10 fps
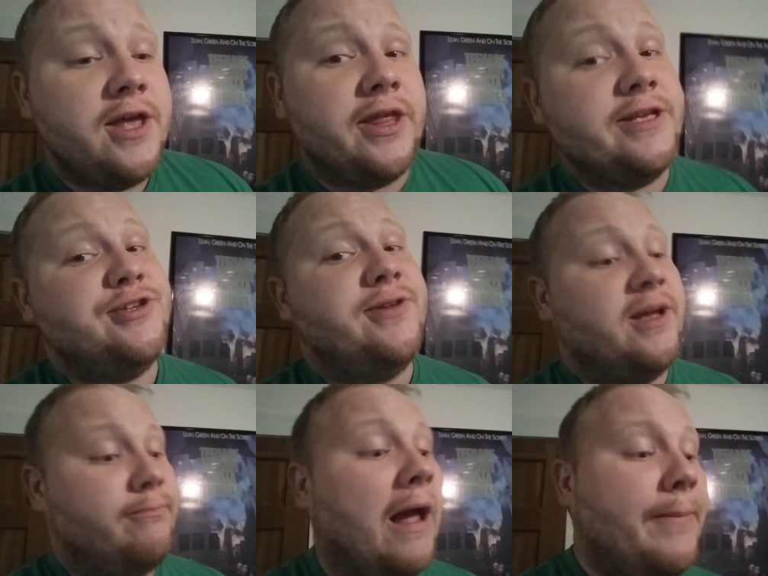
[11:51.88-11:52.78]
things you
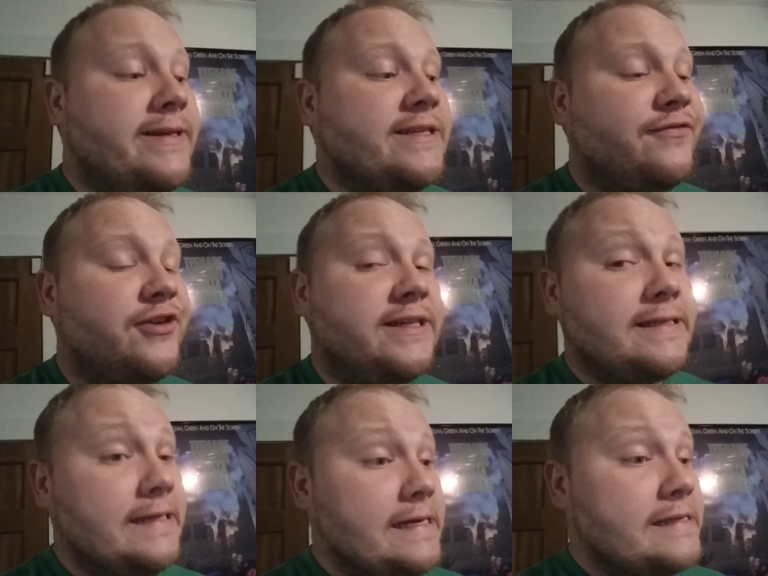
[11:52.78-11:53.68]
get might be
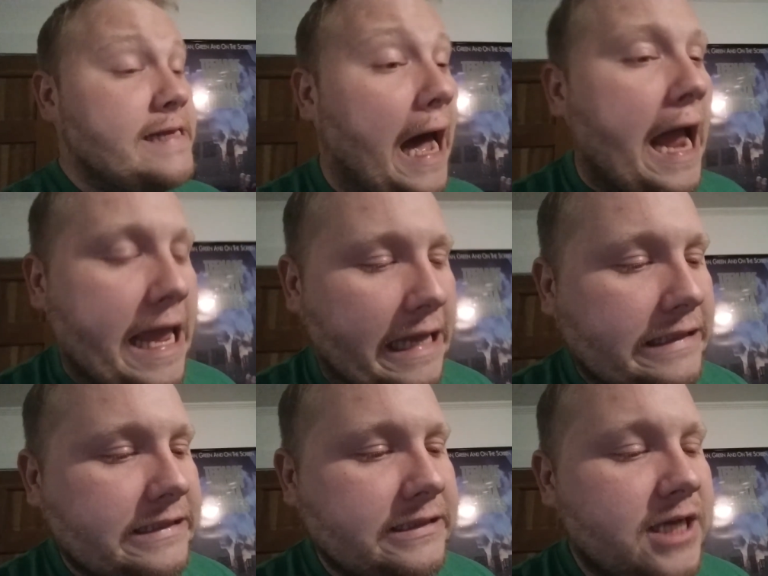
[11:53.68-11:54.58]
different than I
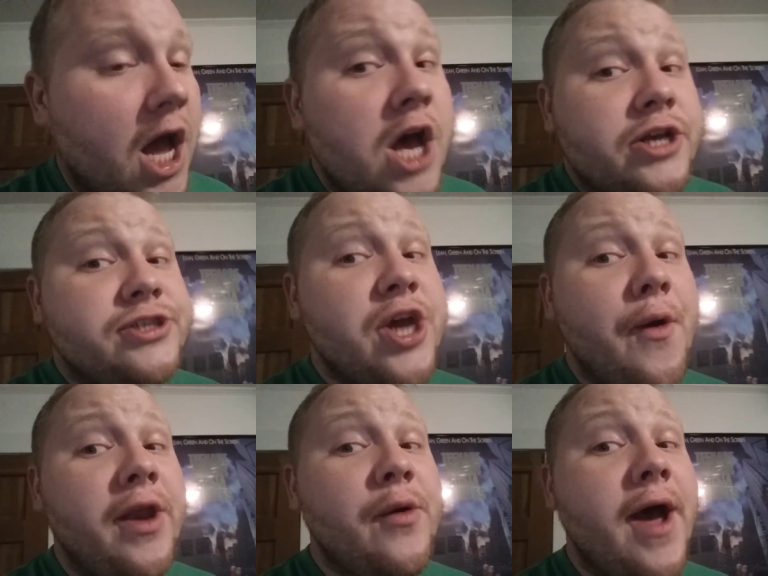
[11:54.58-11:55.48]
get.
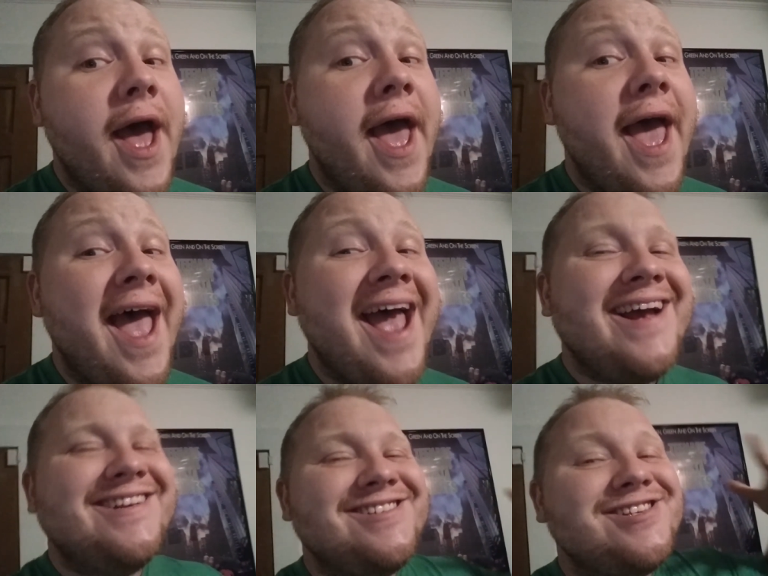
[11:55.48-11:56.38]
So
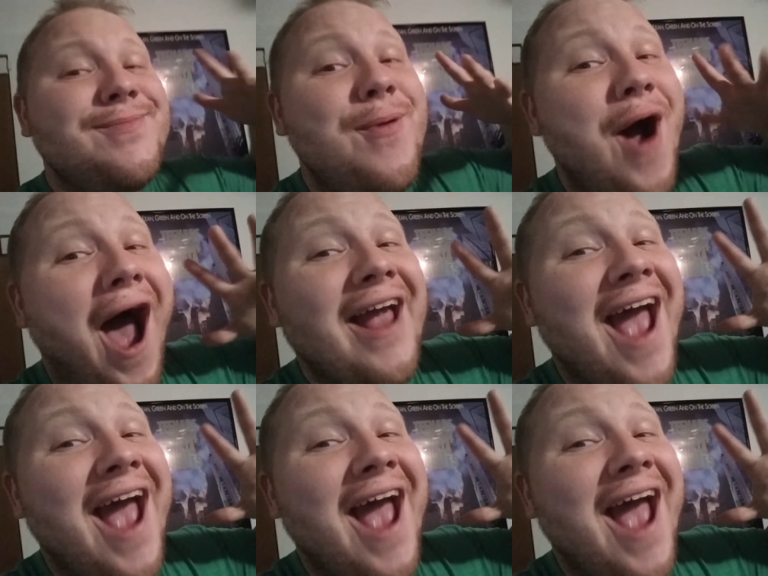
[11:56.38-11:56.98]
anyways, bye